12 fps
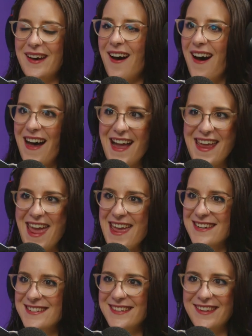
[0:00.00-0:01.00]
high
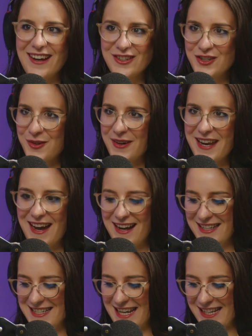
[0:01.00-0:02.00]
end luxury
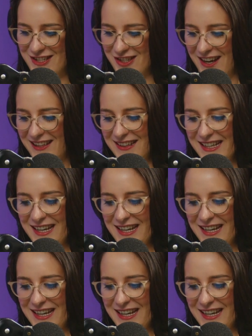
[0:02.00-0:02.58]
architecture.